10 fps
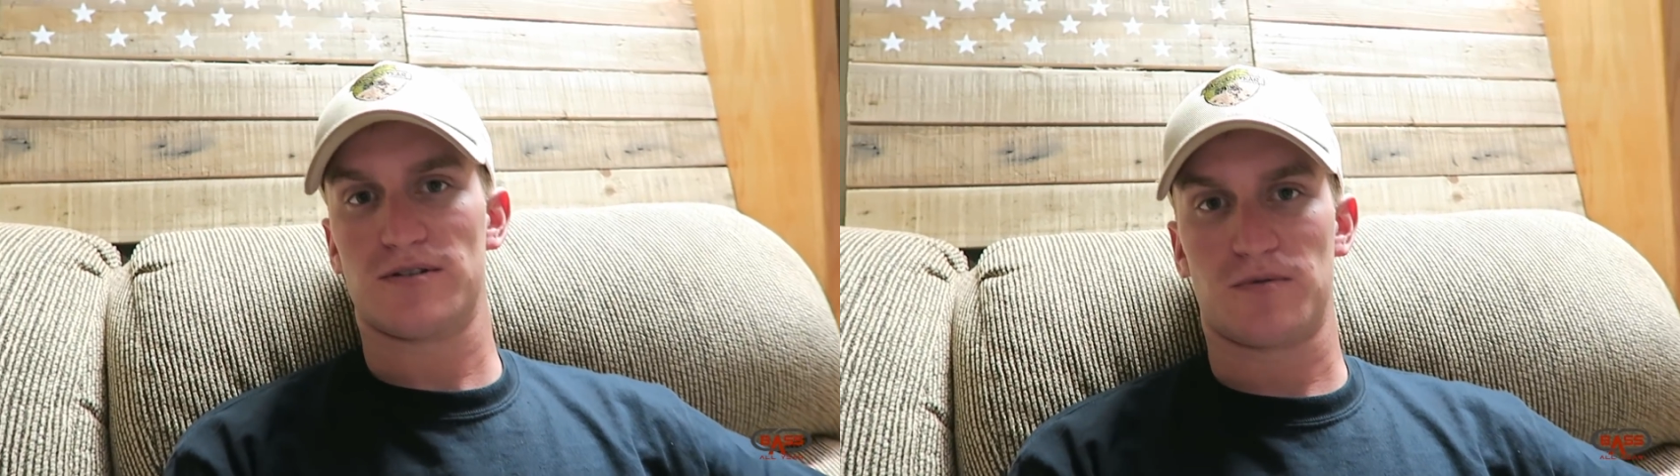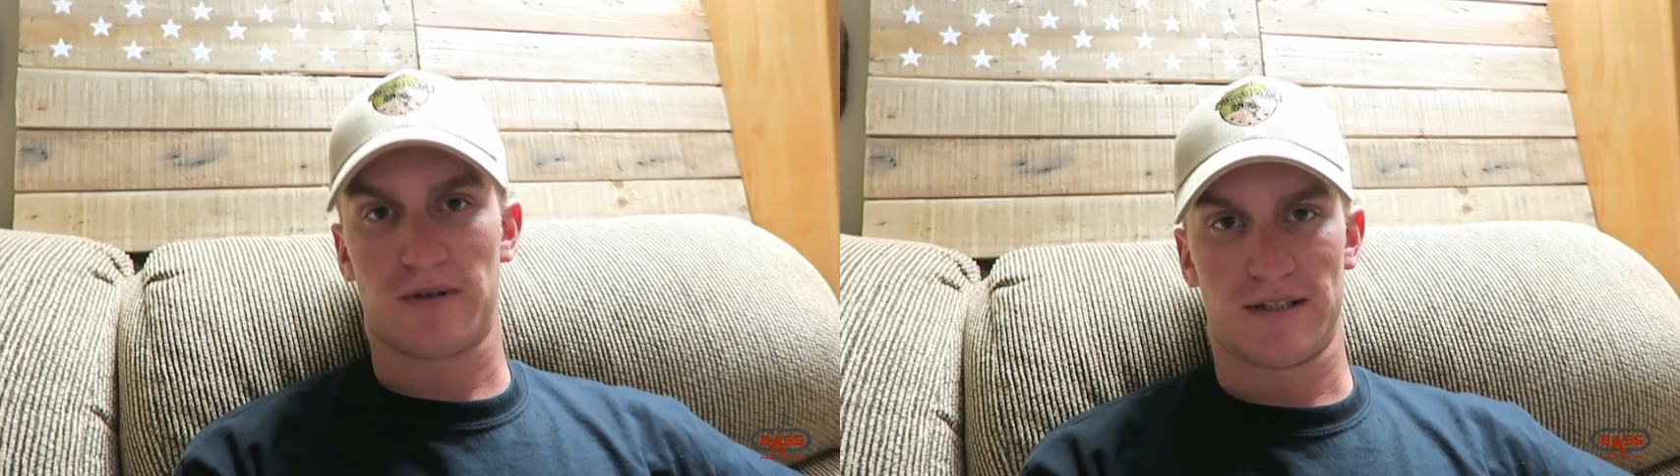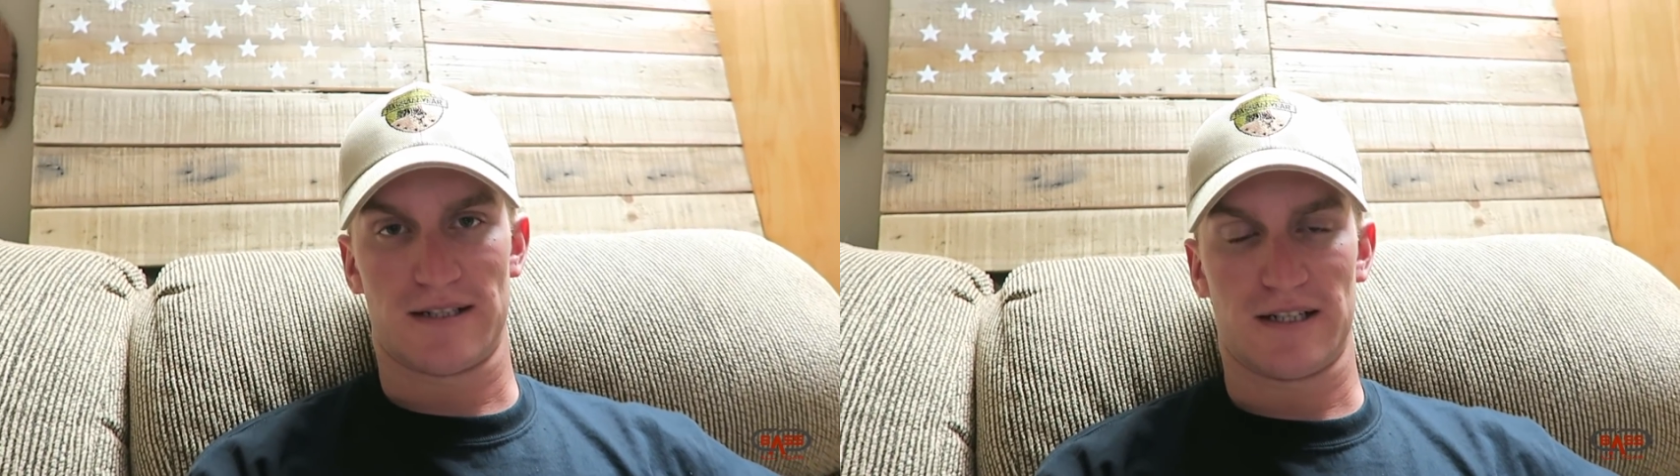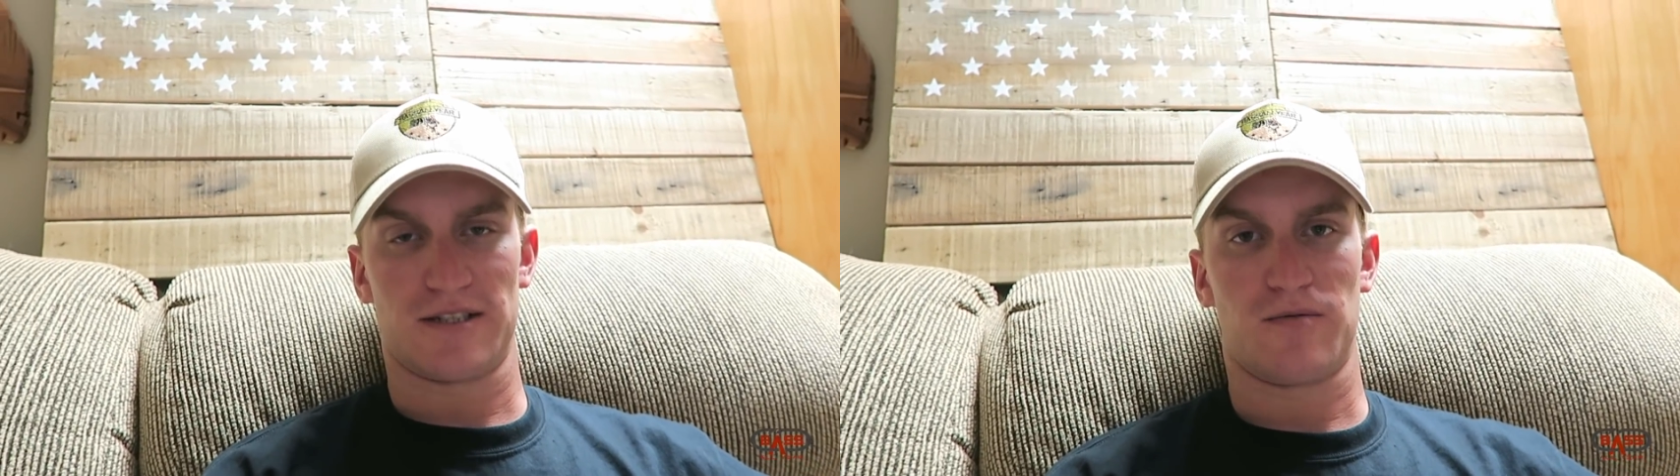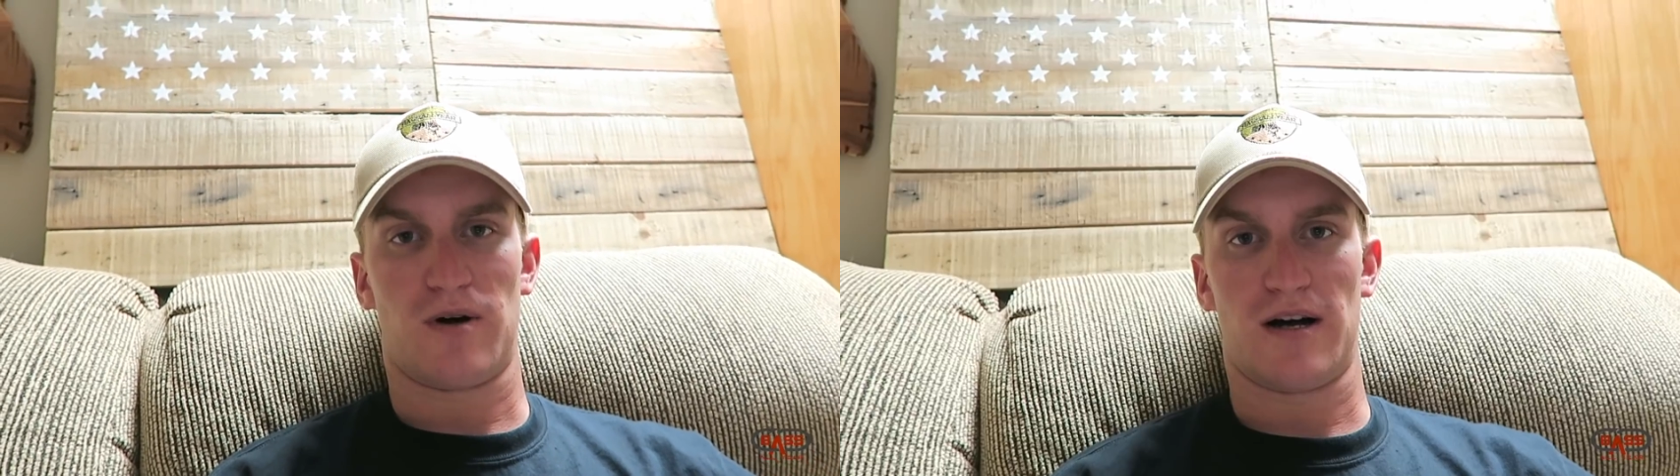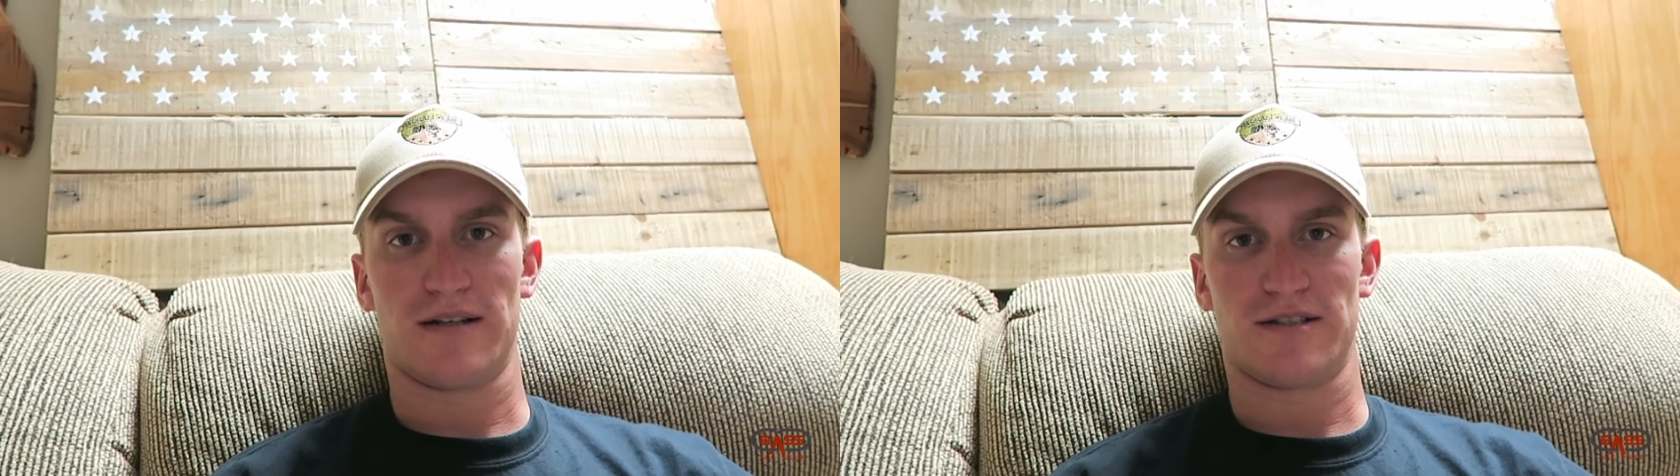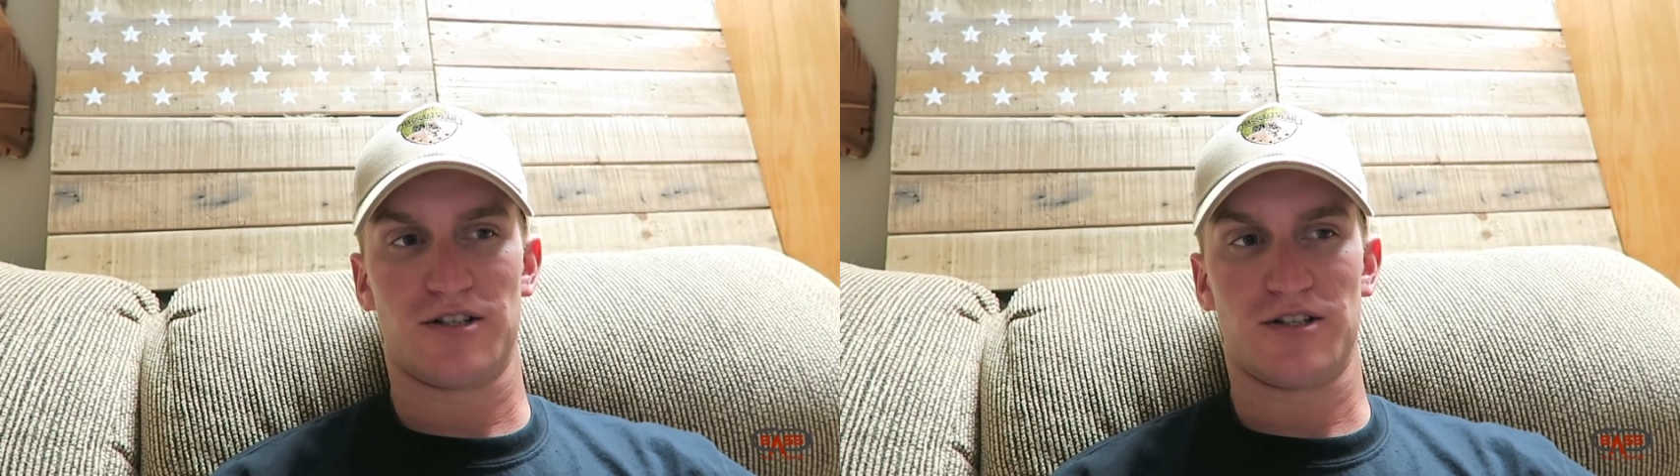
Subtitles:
as organization wise,